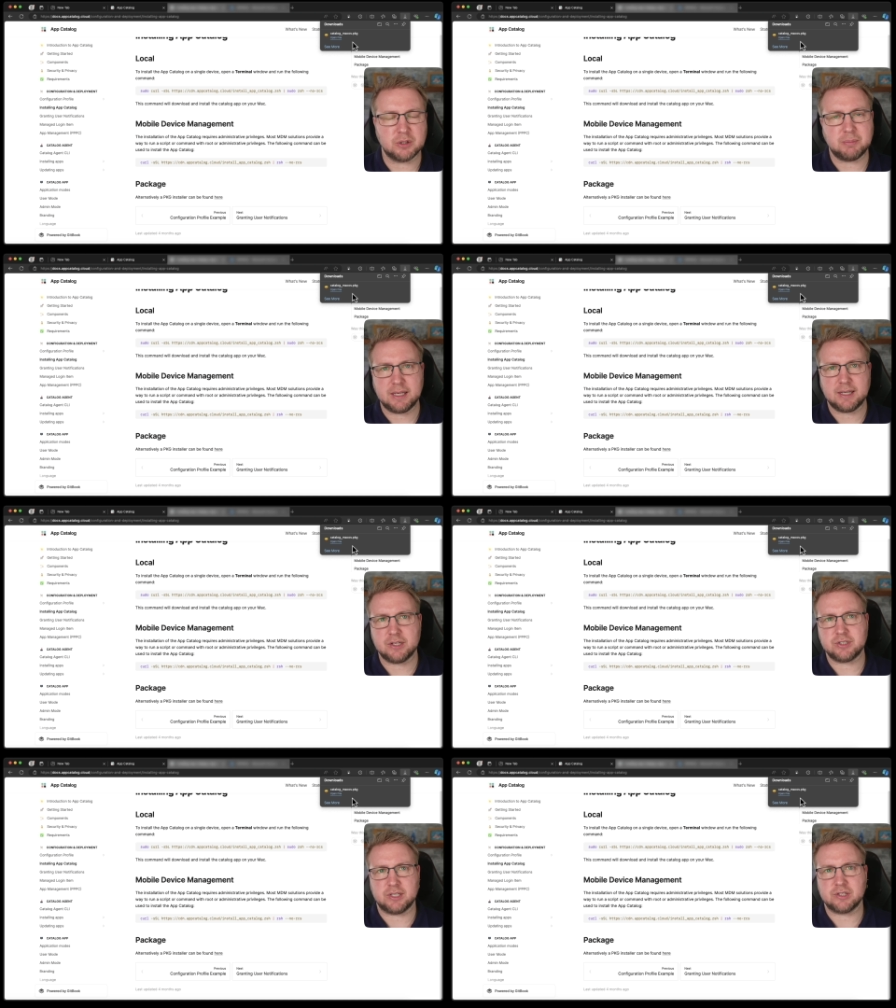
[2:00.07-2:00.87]

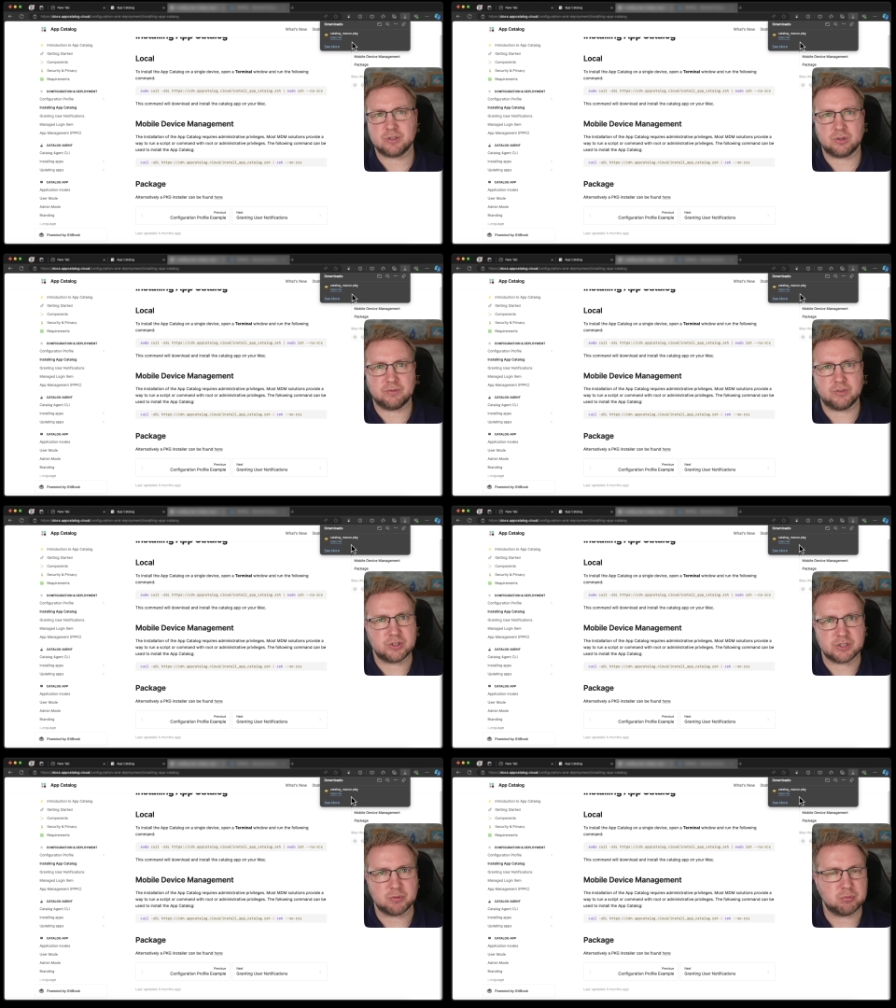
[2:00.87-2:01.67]
pkg installer
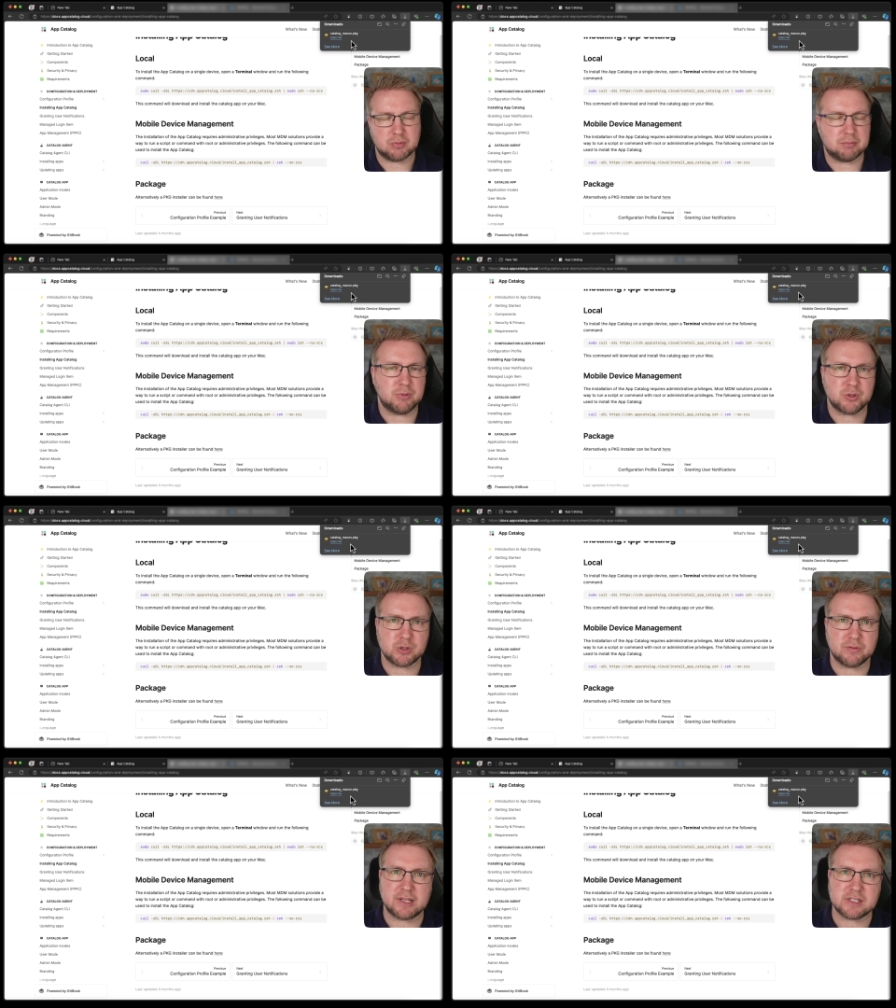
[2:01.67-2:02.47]
version i'm not sure if
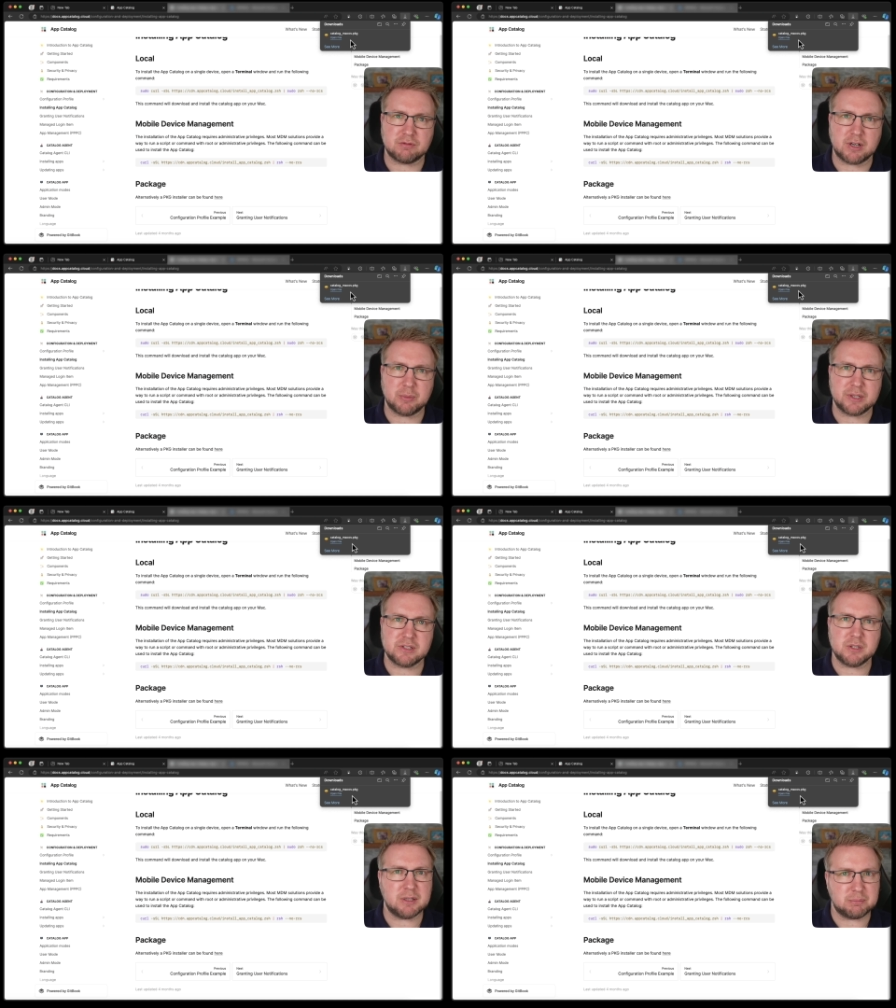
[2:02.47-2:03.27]
that's the right way to do
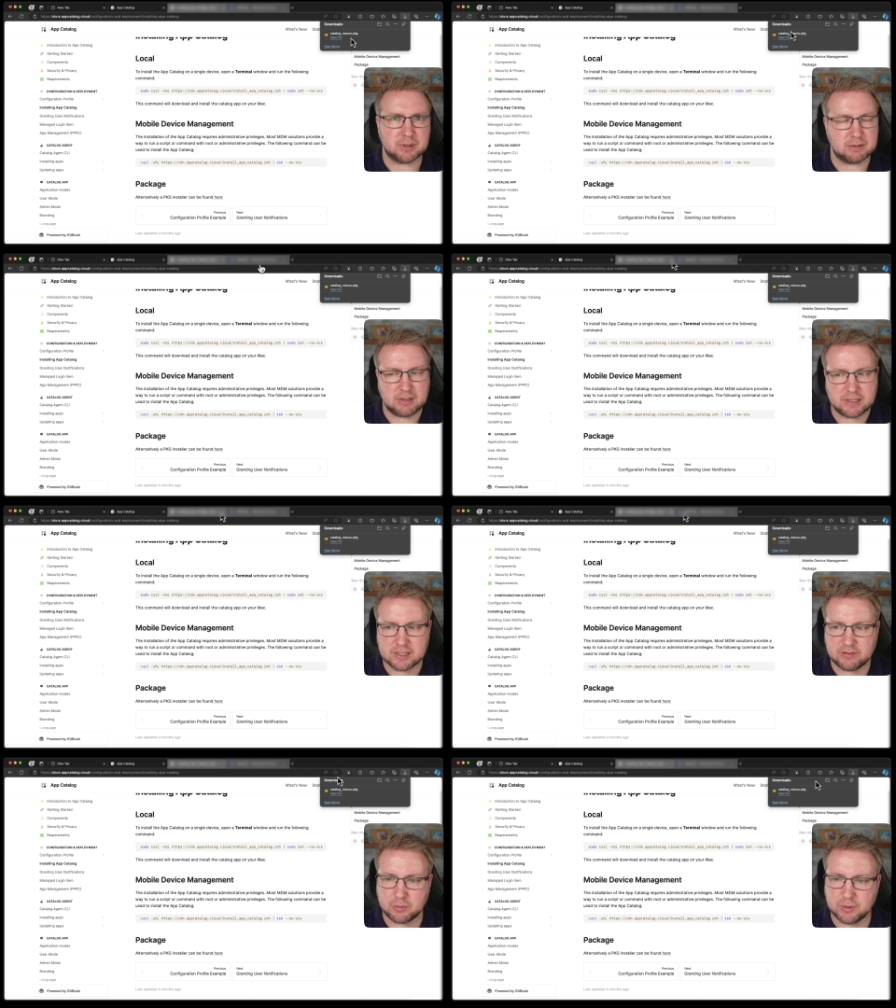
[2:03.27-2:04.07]
it but let's see if
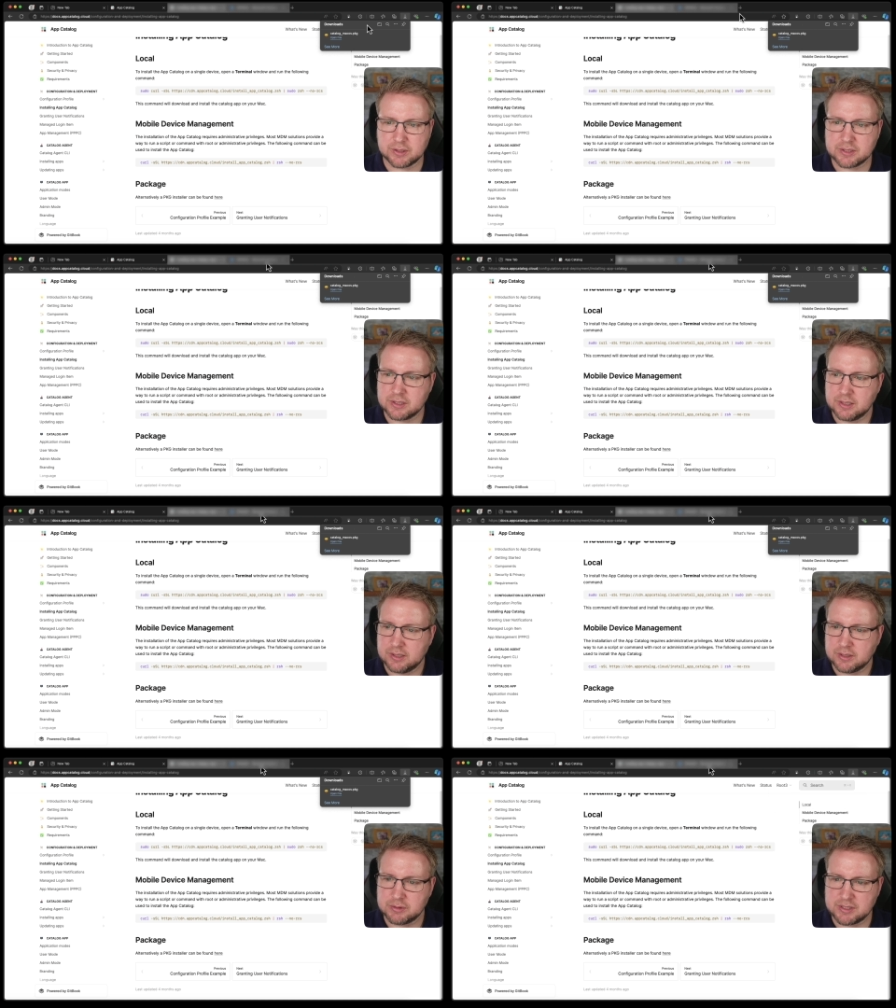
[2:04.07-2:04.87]
it works
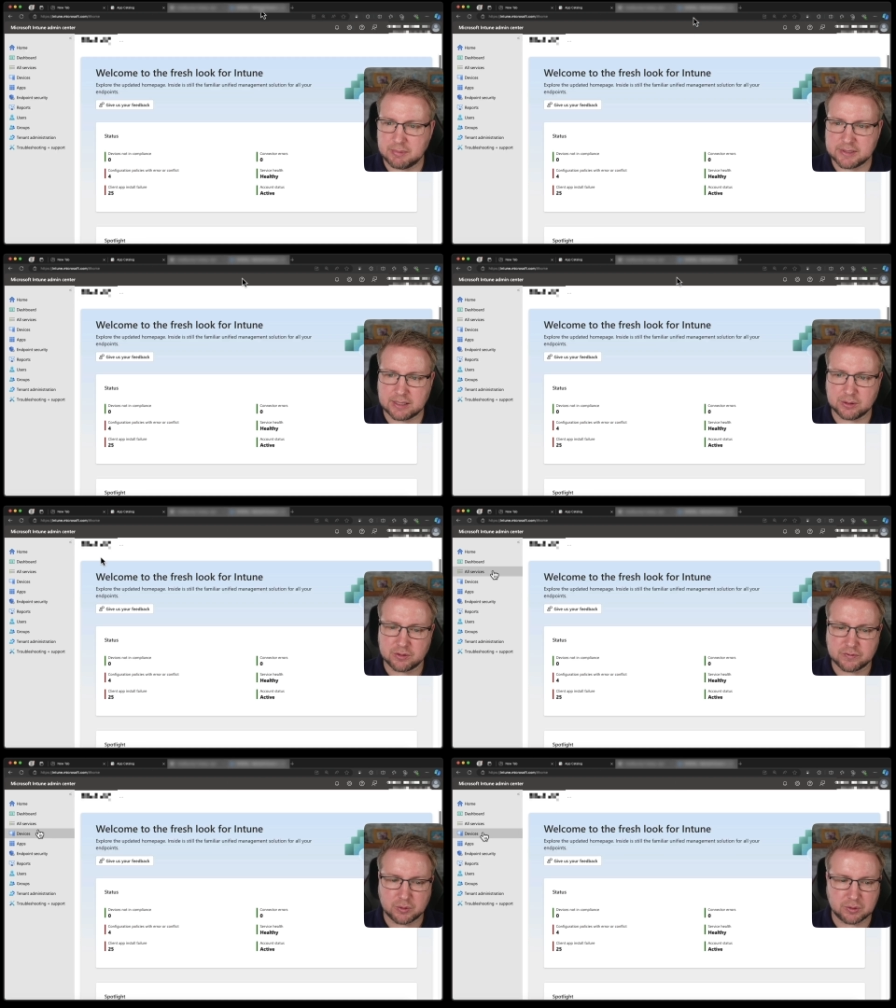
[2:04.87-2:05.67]
it's in my downloads
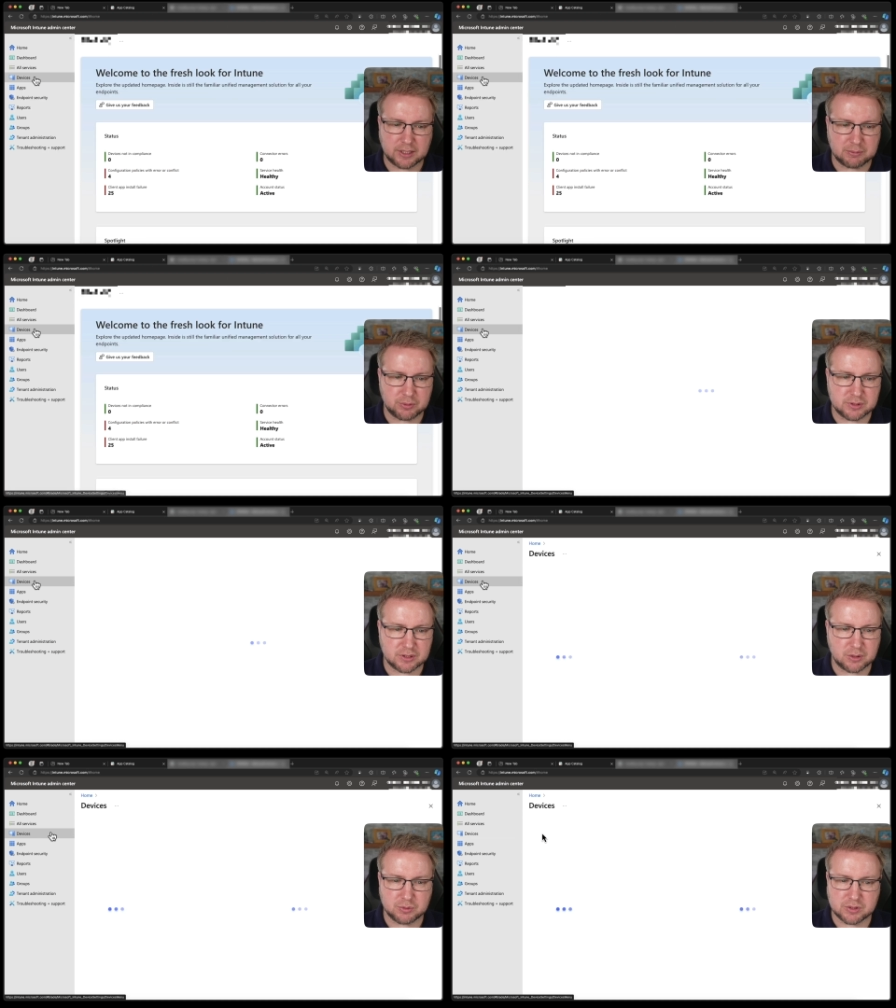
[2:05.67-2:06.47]
folder i'm going to
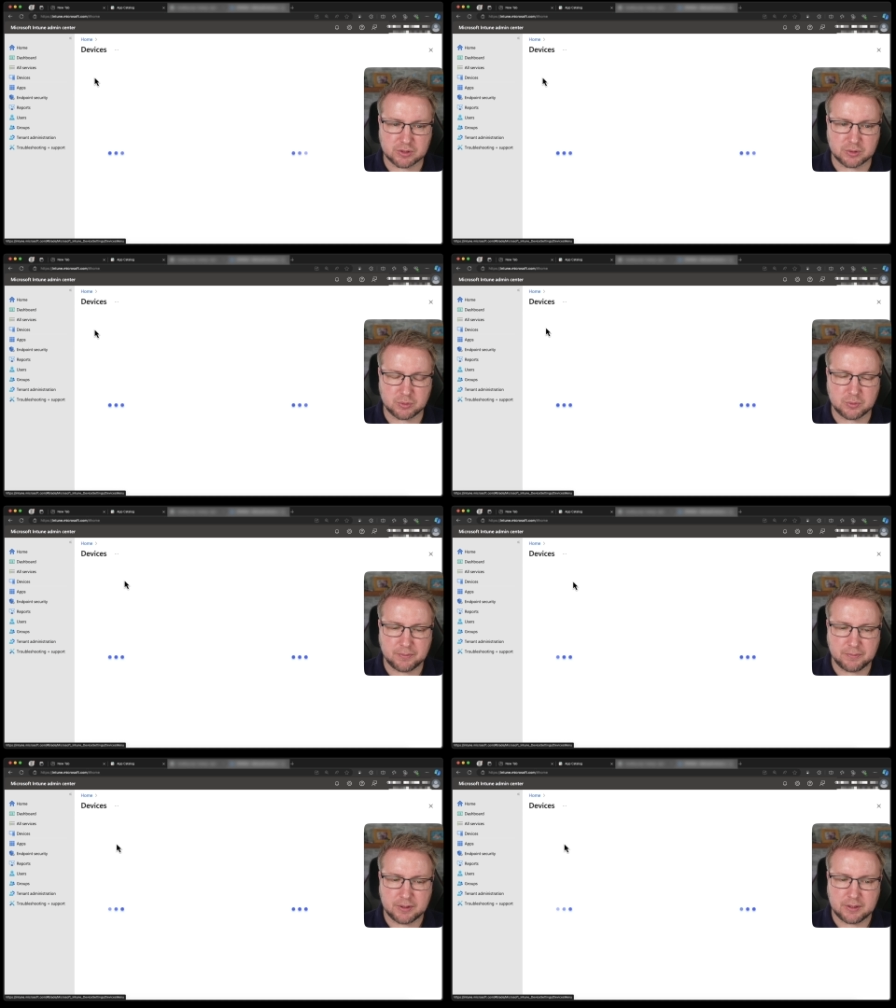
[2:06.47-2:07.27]
go to
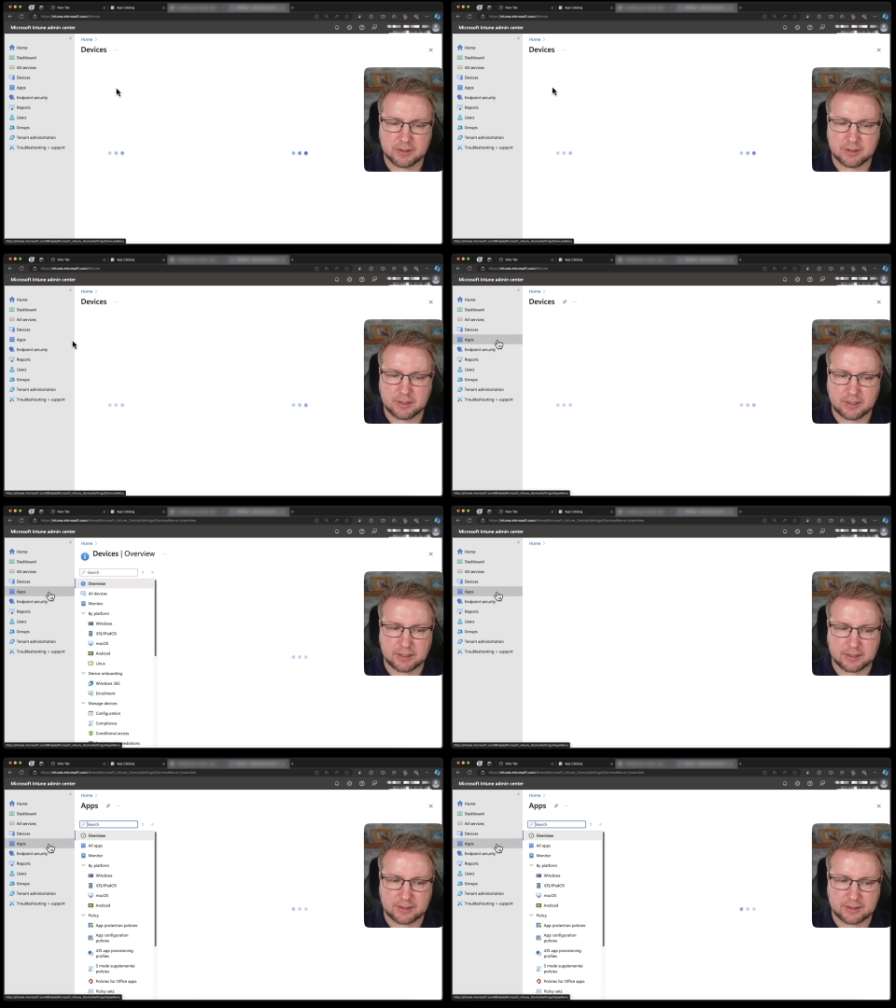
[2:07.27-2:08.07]

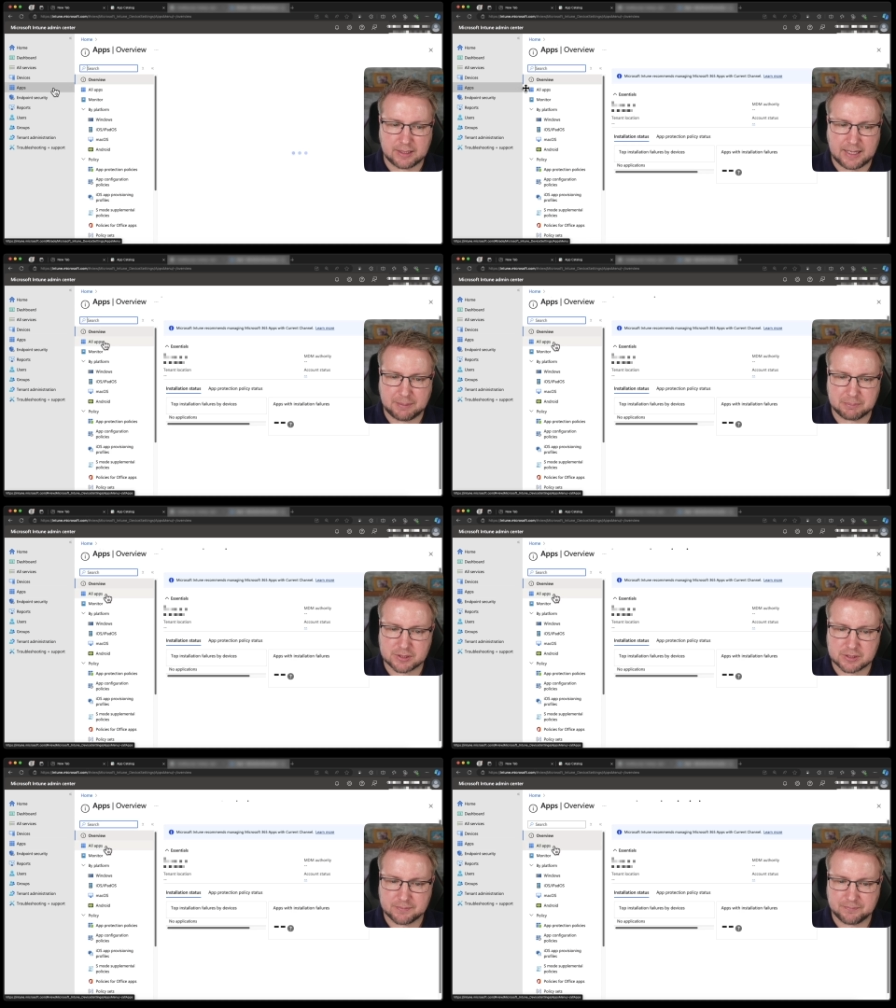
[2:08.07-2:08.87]
uh, apps